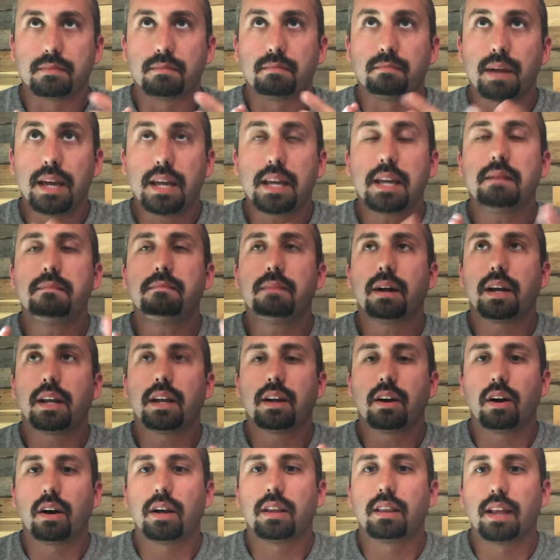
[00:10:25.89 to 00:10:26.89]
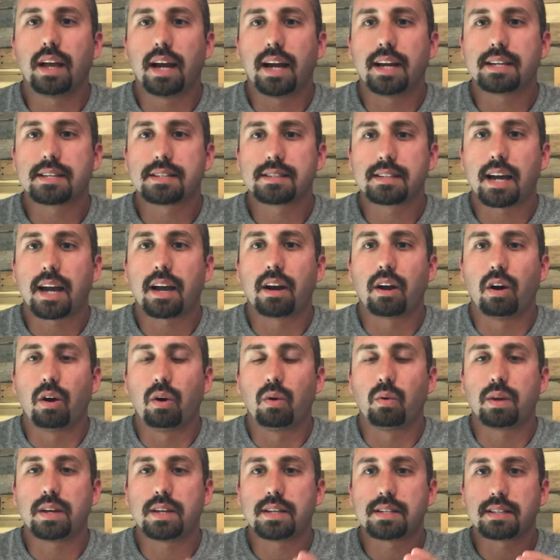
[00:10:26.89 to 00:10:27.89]
making money online is not
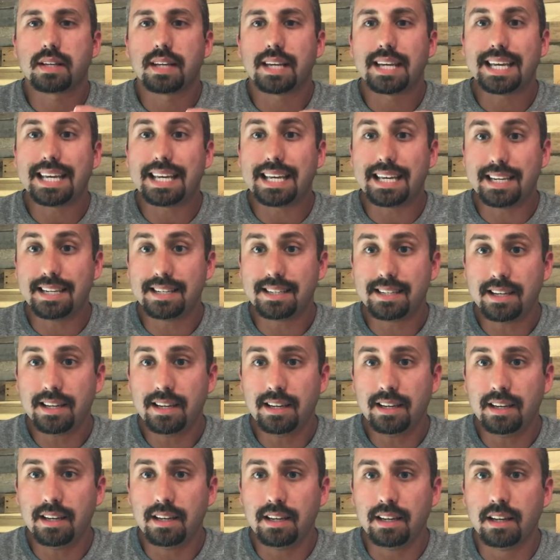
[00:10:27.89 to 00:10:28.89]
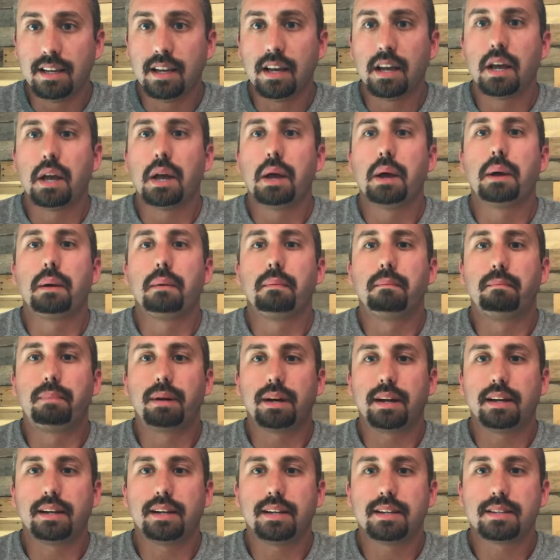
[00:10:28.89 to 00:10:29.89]
always easy,
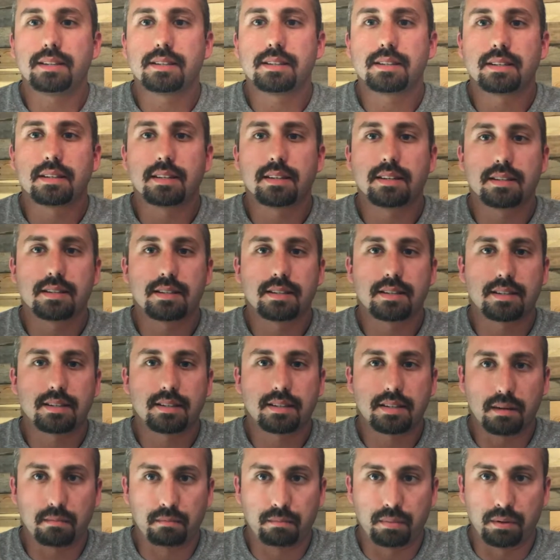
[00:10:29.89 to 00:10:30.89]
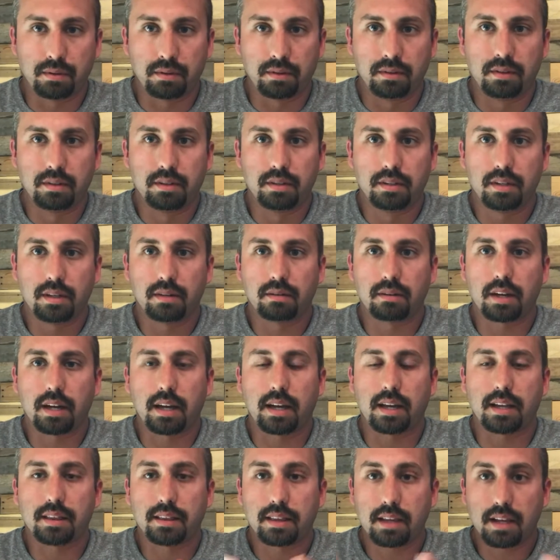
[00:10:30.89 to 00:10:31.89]
but it is simple,
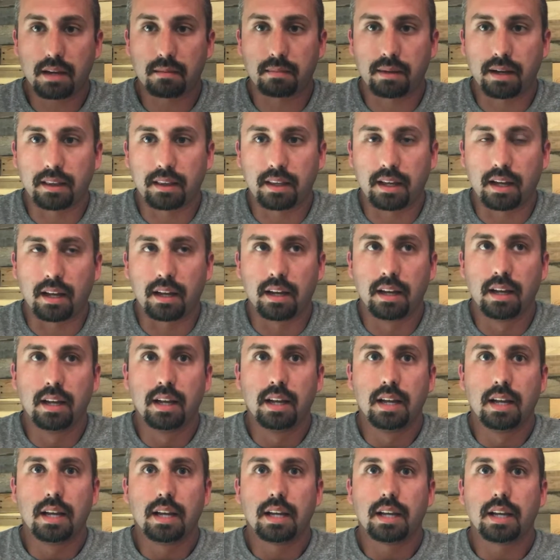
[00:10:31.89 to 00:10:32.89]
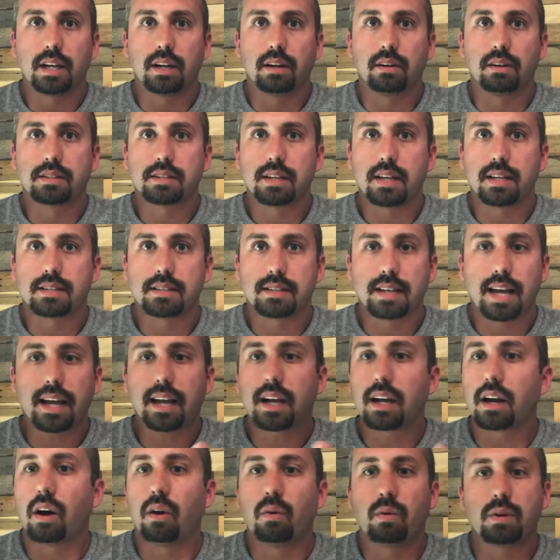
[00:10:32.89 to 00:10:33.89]
okay? And think about that. It's
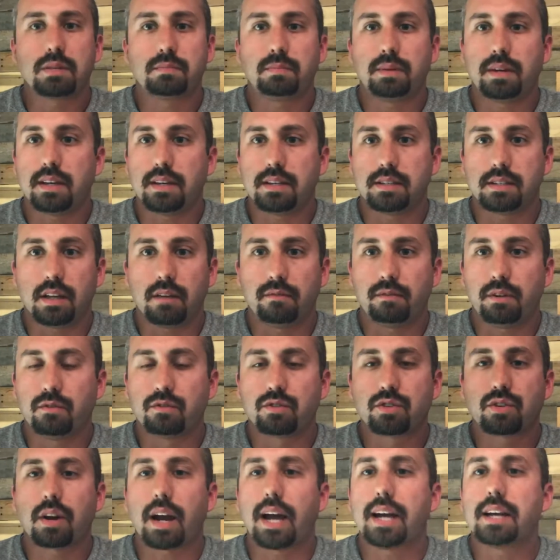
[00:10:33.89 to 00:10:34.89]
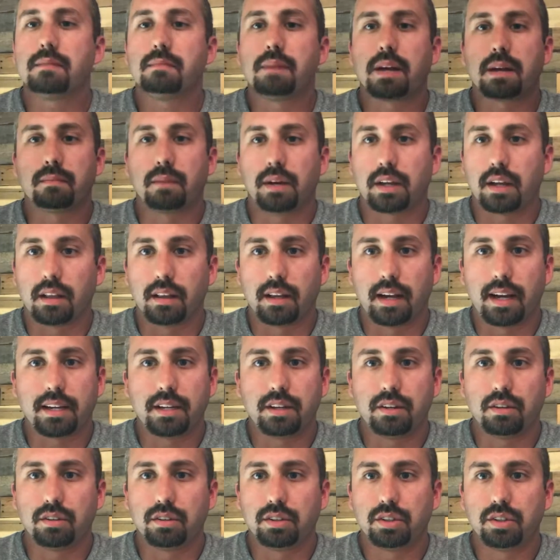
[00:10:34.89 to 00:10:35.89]
not gonna always be easy. If you've tried to make money
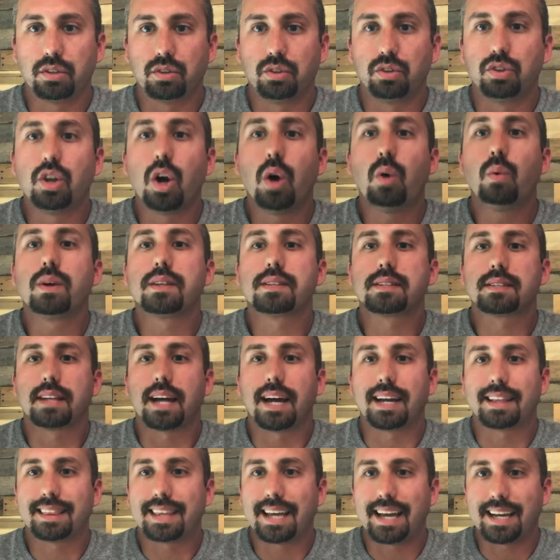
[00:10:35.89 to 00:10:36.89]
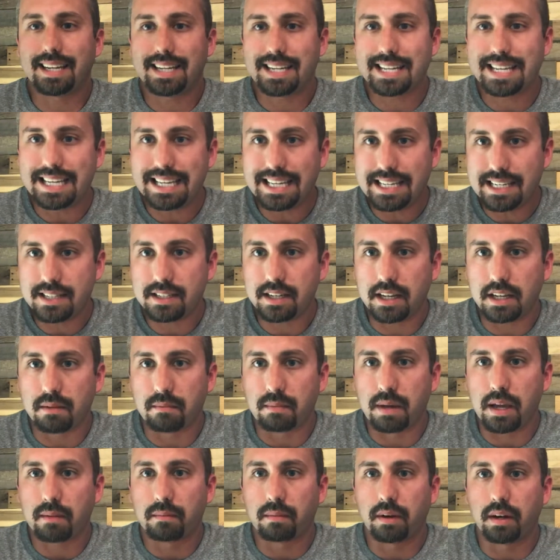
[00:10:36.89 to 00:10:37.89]
online, you'll know it's not that easy to
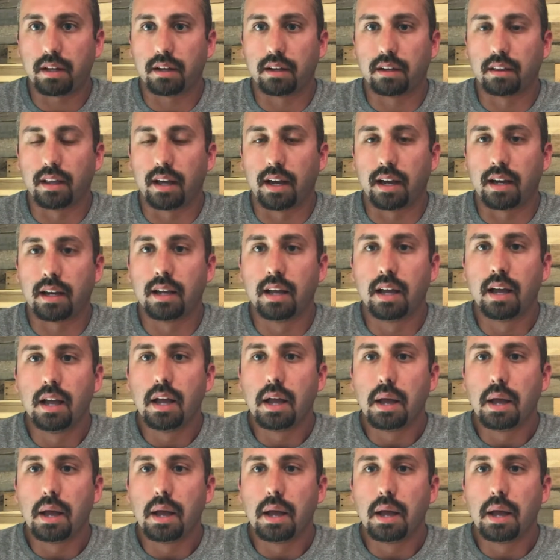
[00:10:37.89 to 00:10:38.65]
make money online,